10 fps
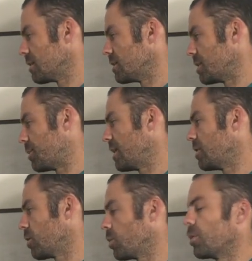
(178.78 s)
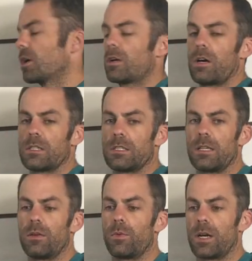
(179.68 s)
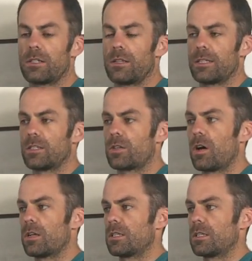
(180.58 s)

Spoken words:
depending on what causes it and what exercises cause